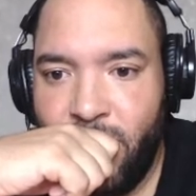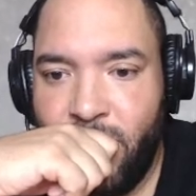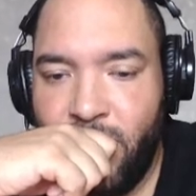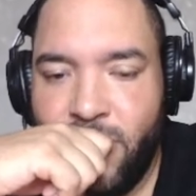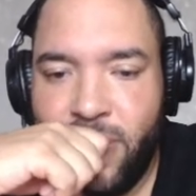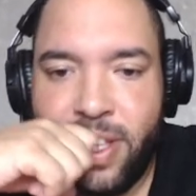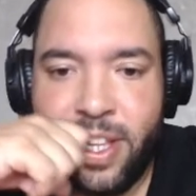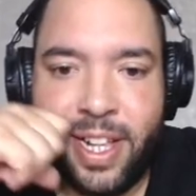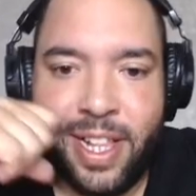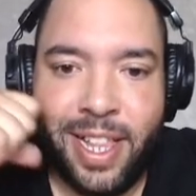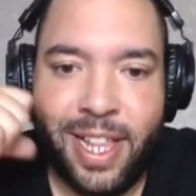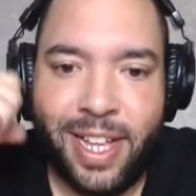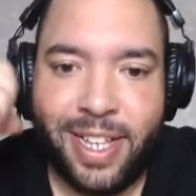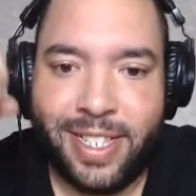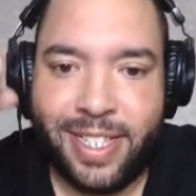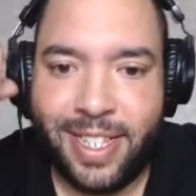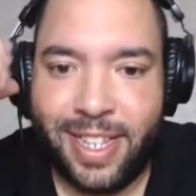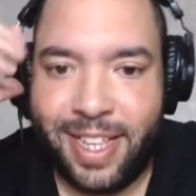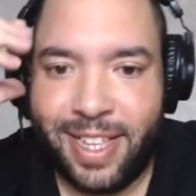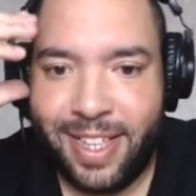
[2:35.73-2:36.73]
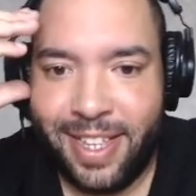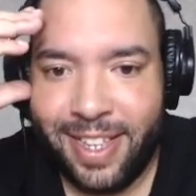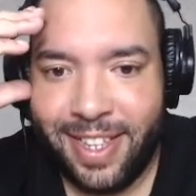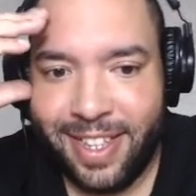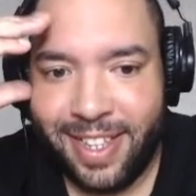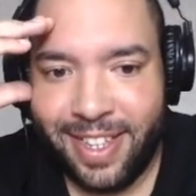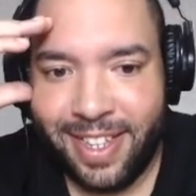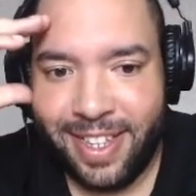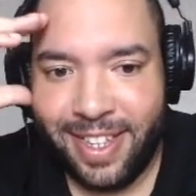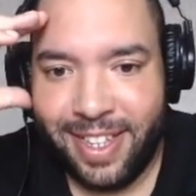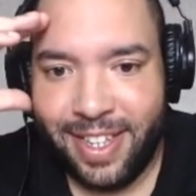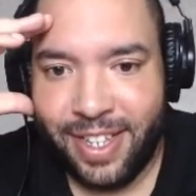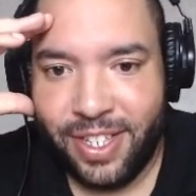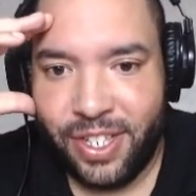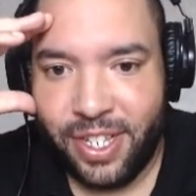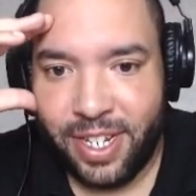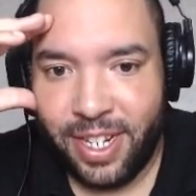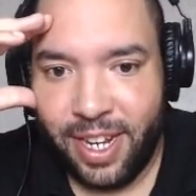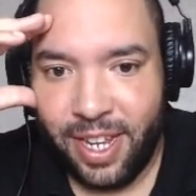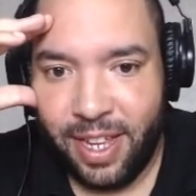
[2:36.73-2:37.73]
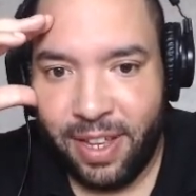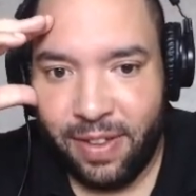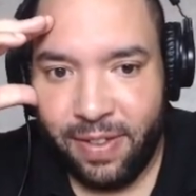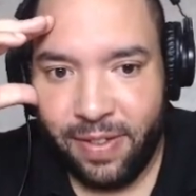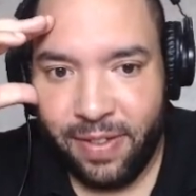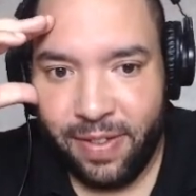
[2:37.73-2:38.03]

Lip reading: The classic kitchen knife.